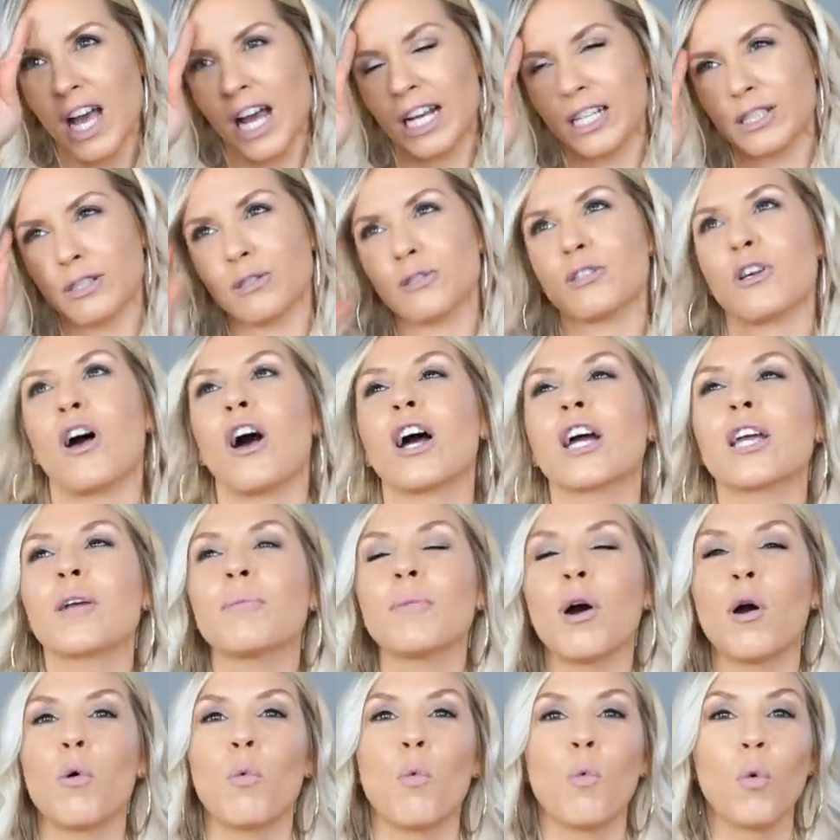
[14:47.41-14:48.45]
I start talking
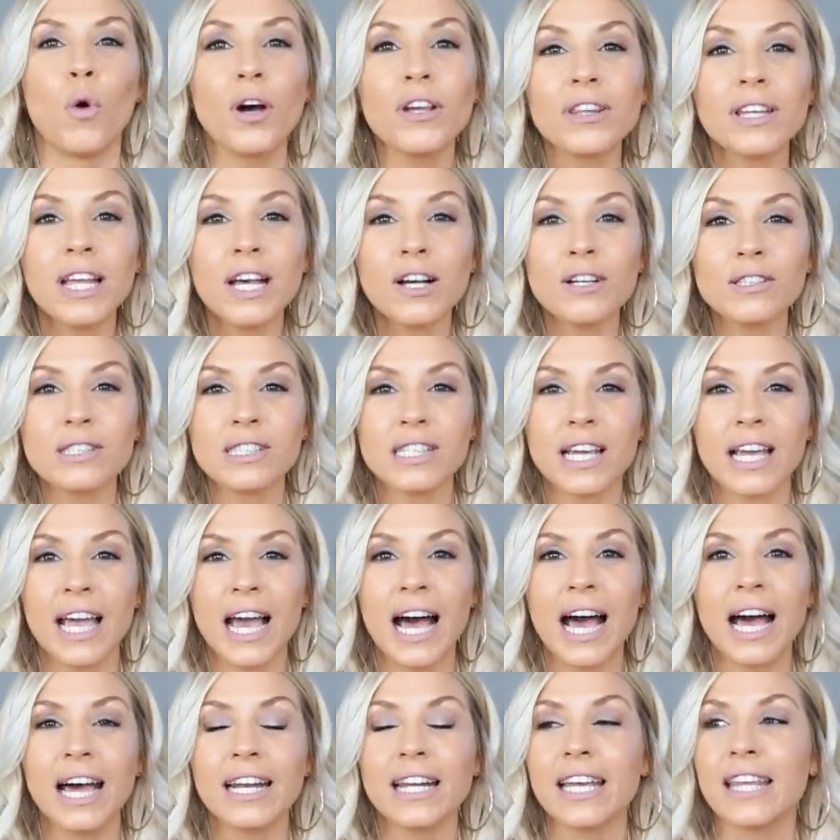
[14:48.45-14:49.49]
about what else they
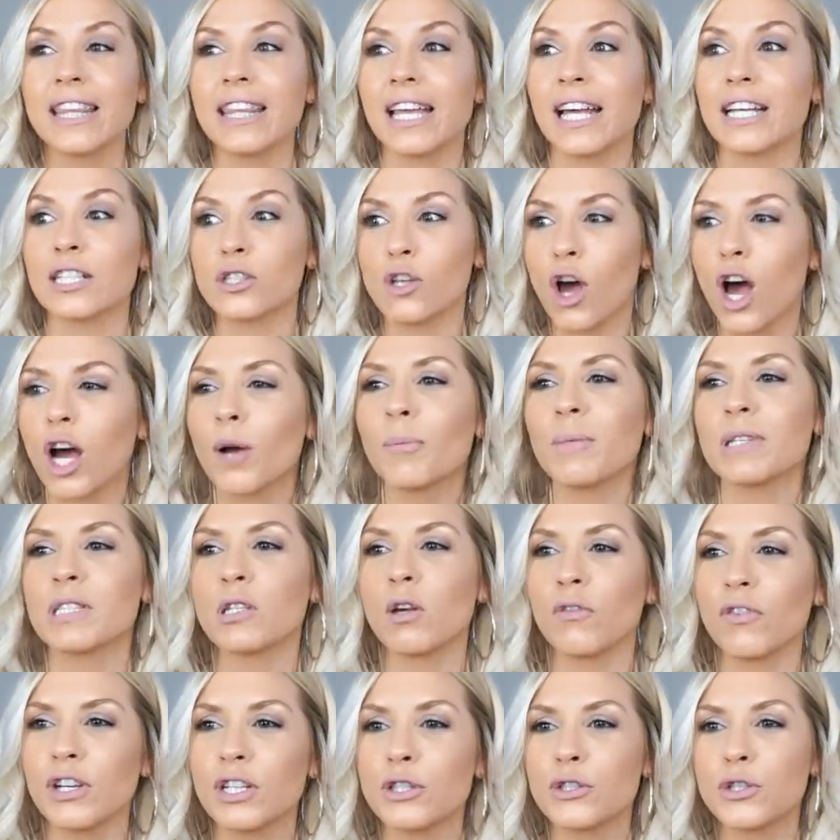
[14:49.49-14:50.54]
had and then I talk
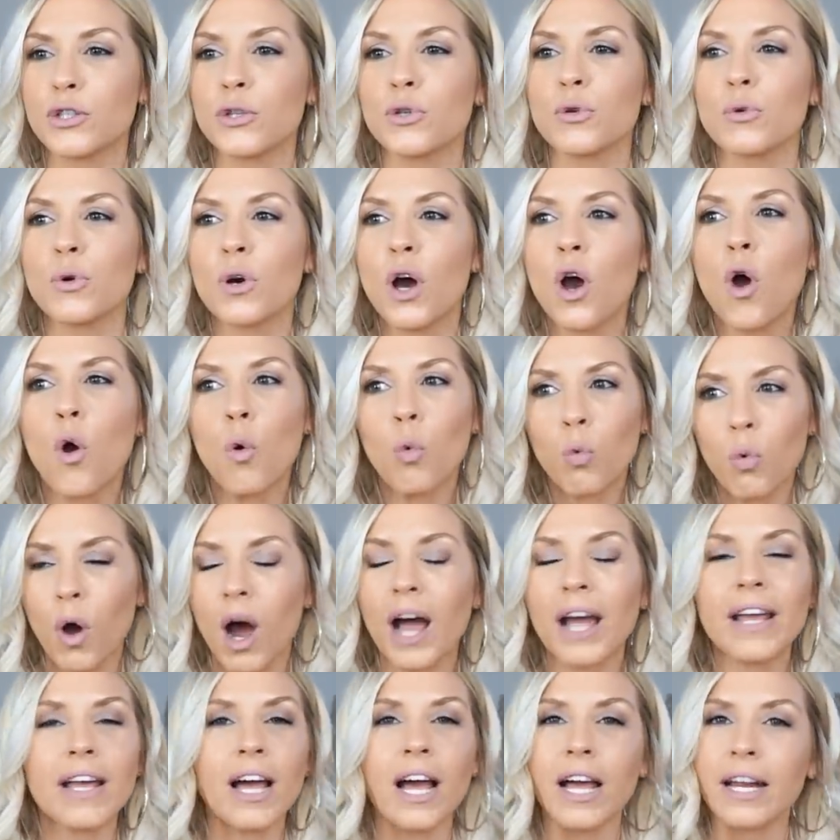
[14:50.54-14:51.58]
myself into
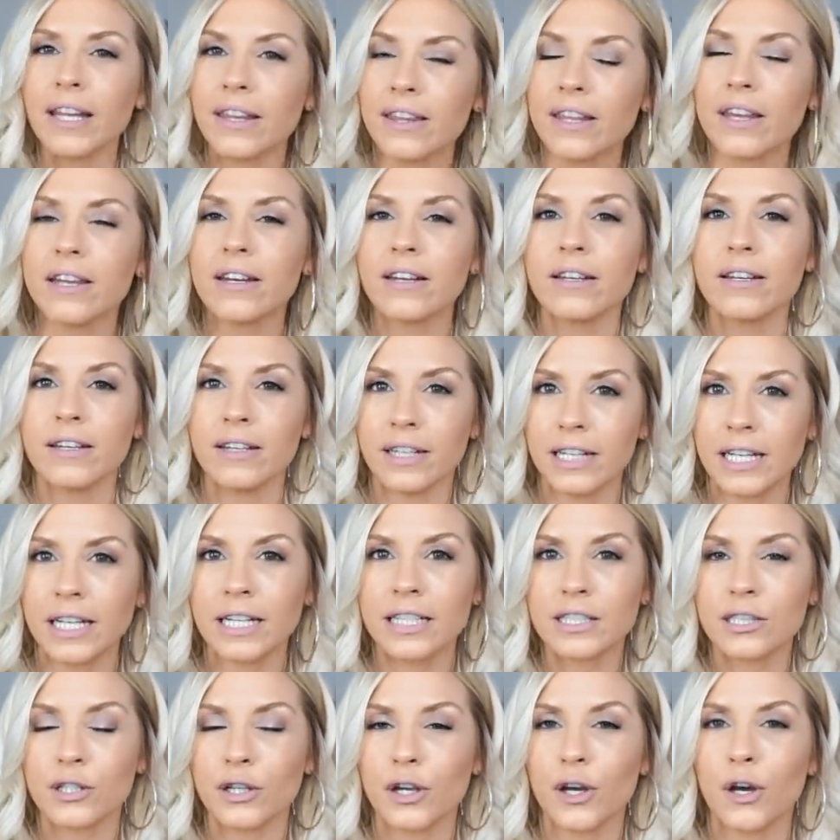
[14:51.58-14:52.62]
why I then
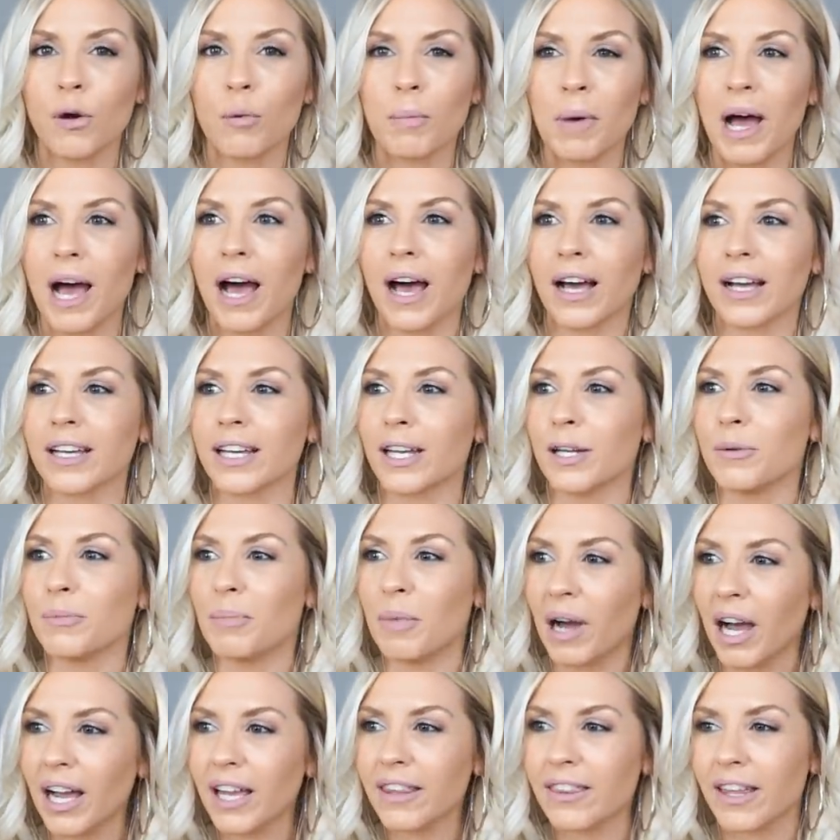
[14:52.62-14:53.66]
need to go back and
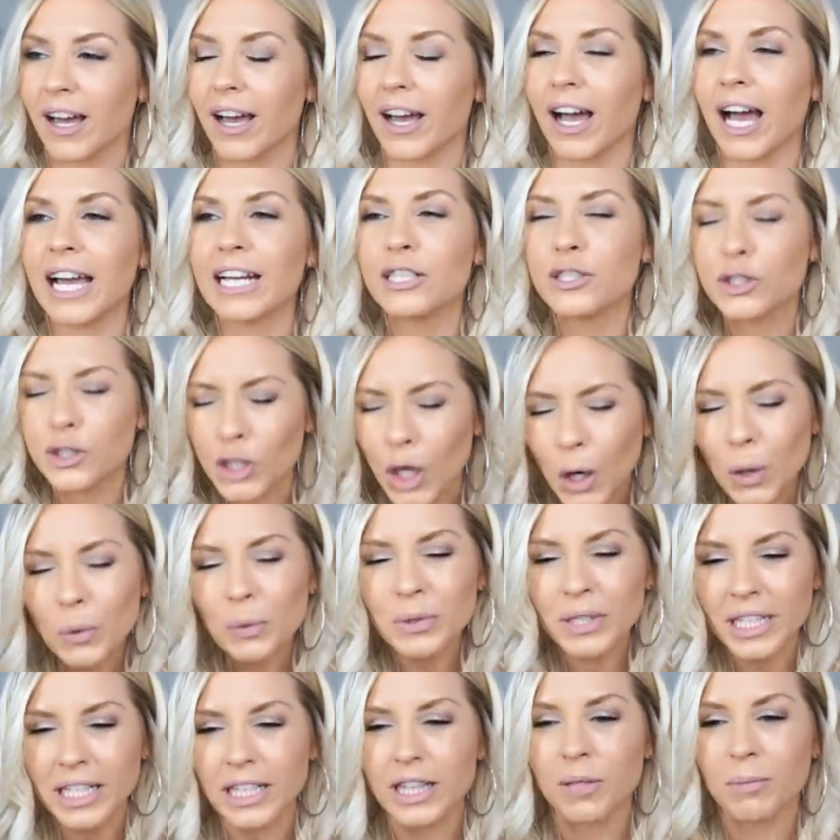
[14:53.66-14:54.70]
buy that. I
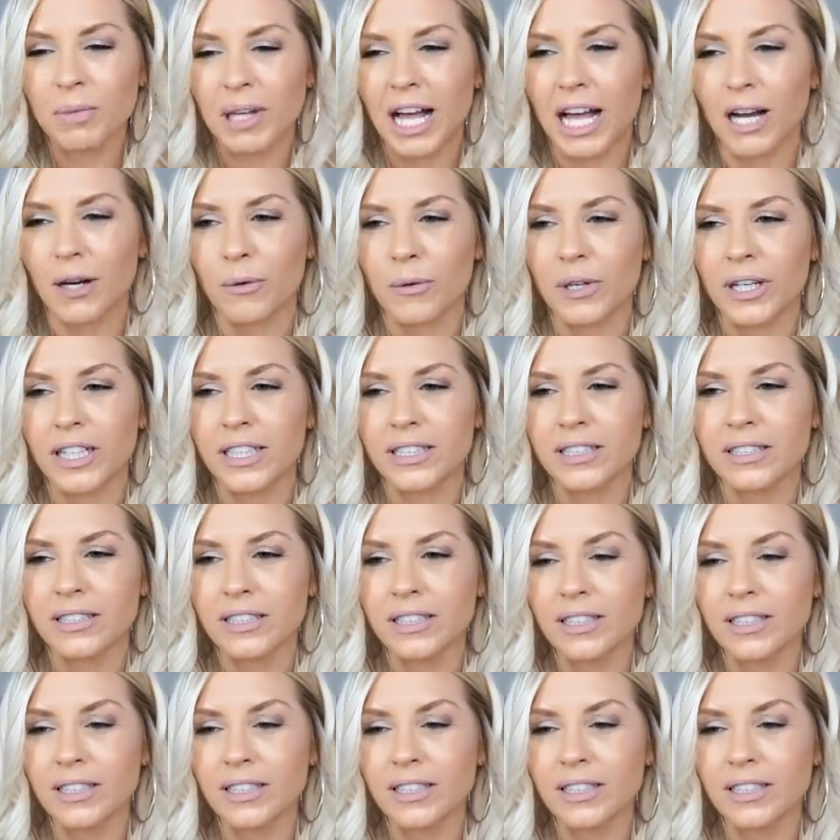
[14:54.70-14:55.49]
don't need the black one.